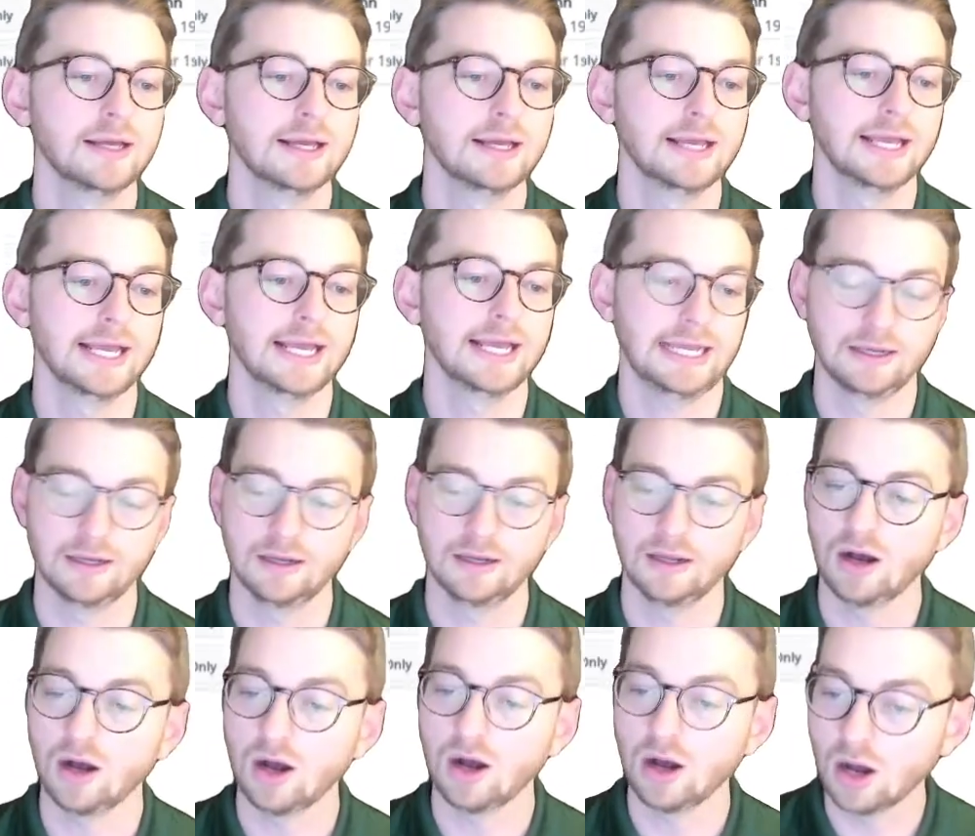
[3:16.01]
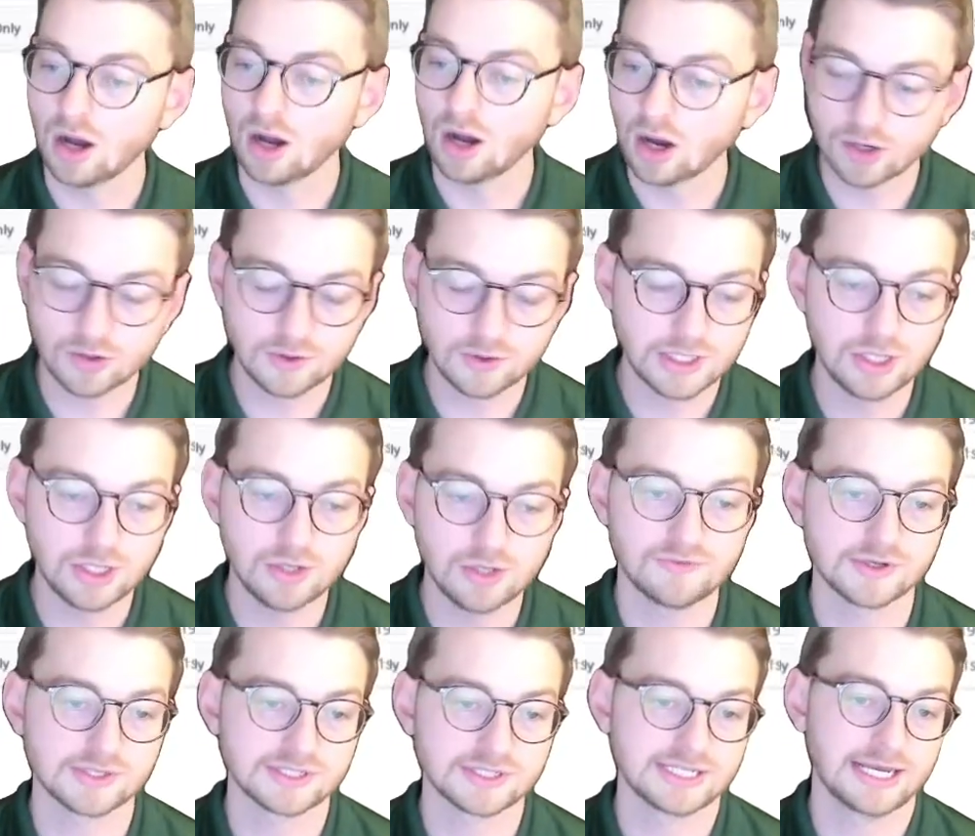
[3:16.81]
It can auto-queue
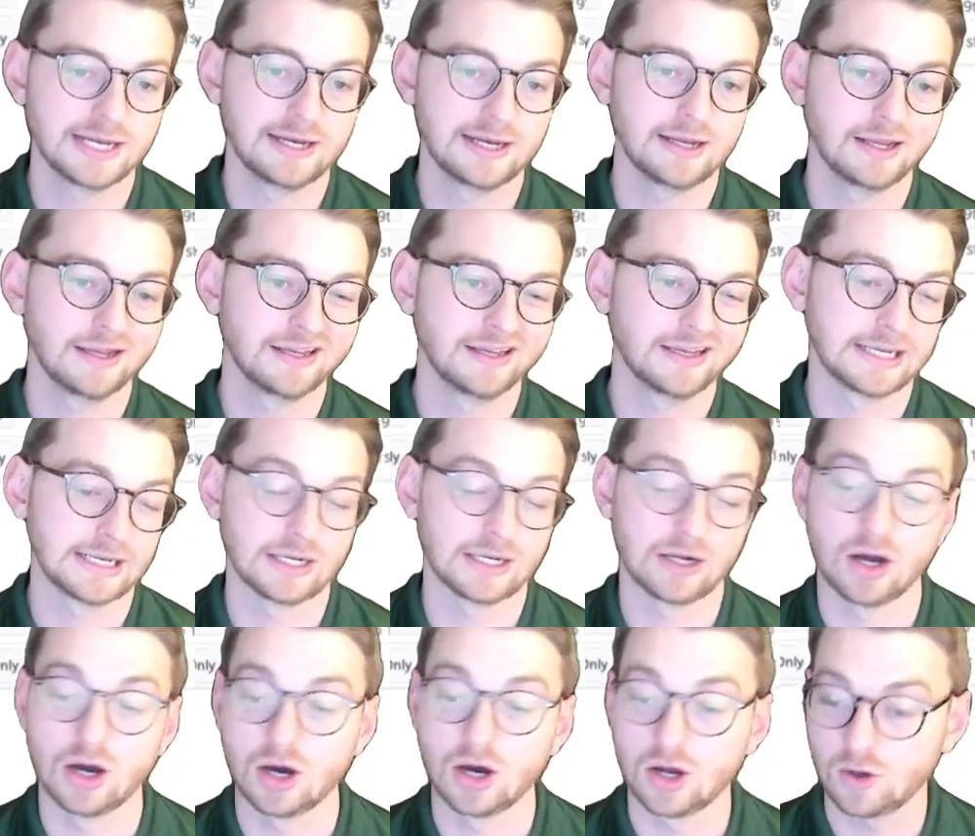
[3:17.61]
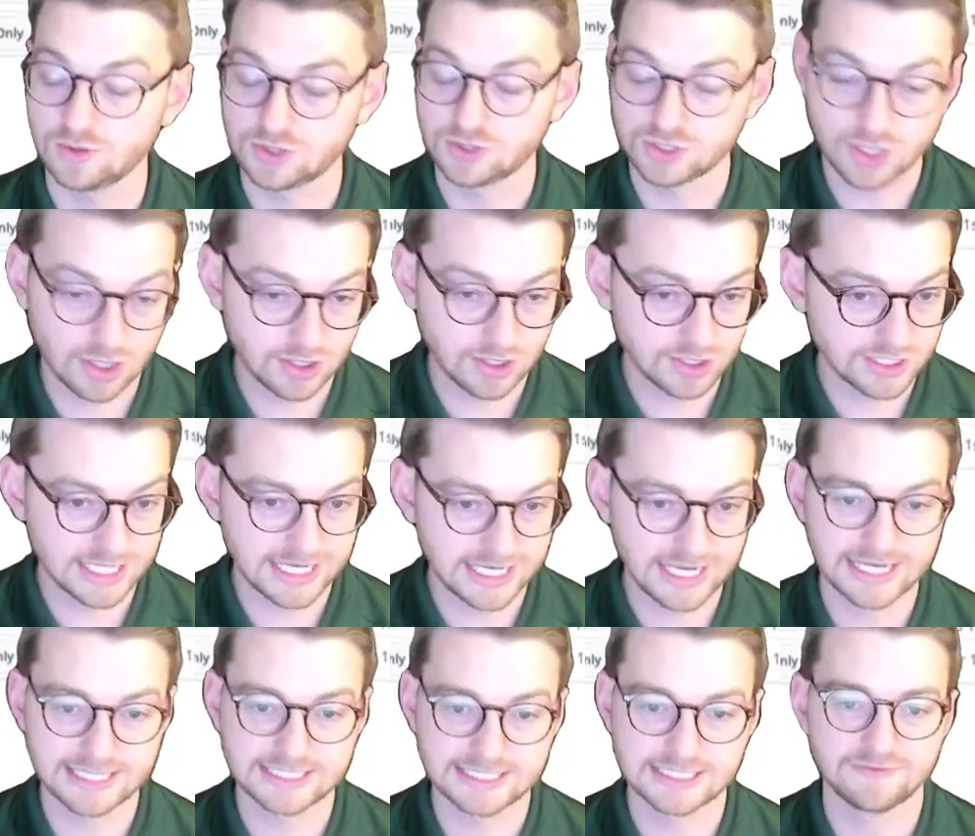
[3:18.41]
for sending, it can auto-charge the
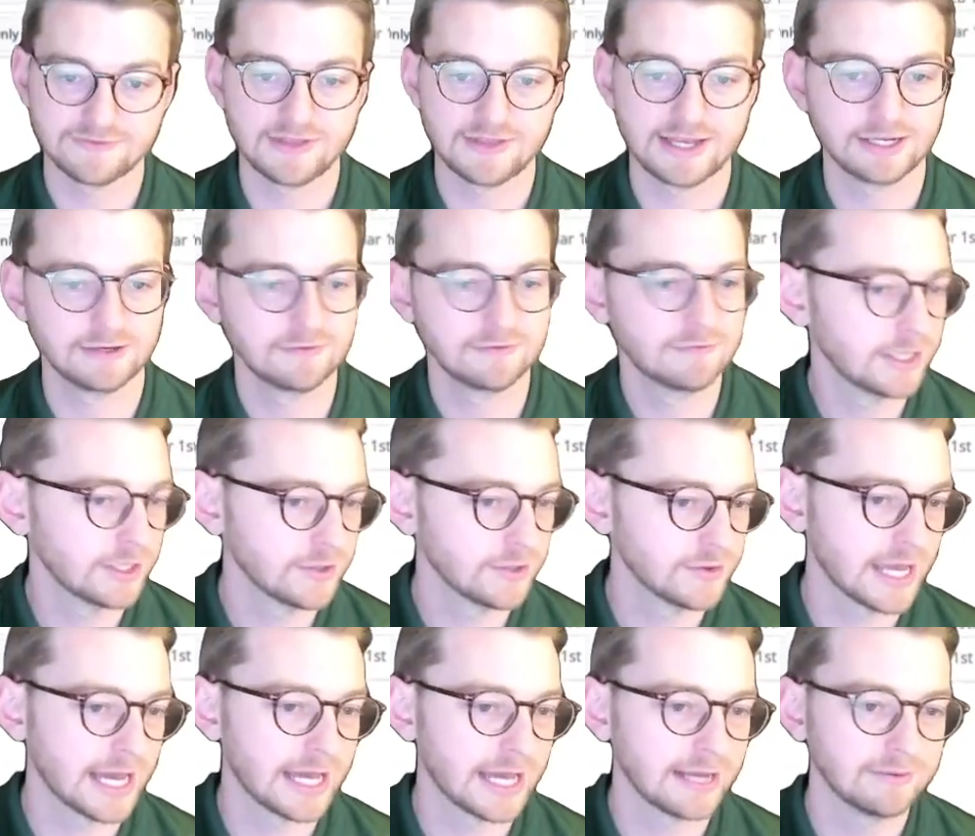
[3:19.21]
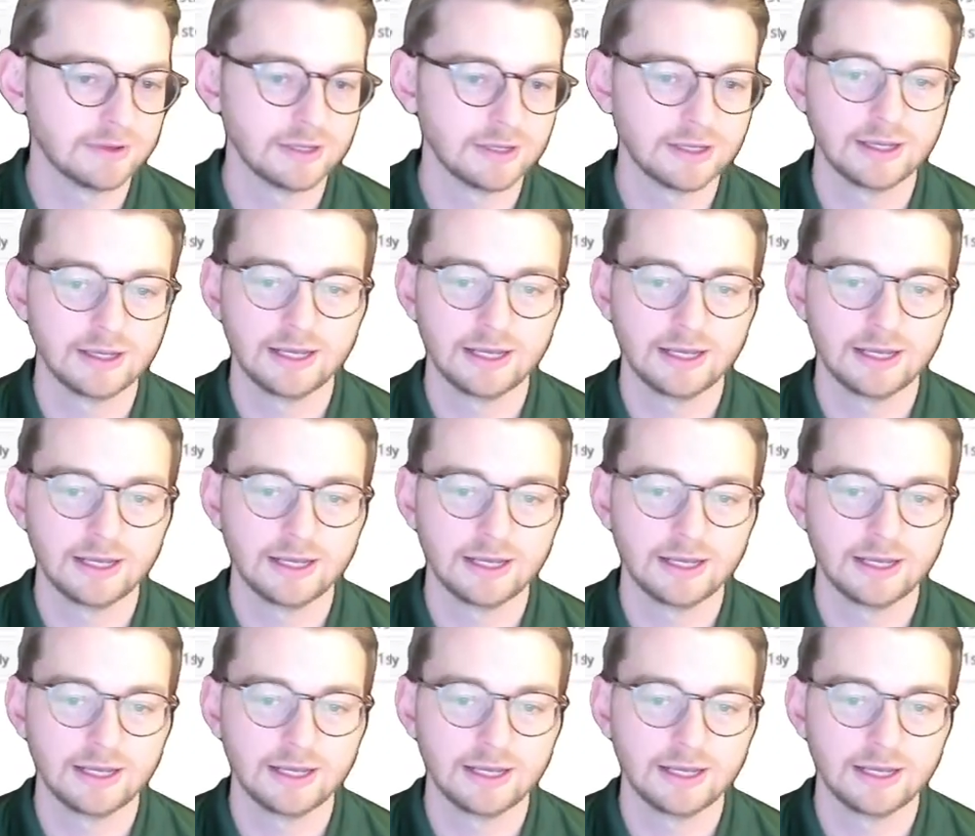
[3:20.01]
guests if they configure that.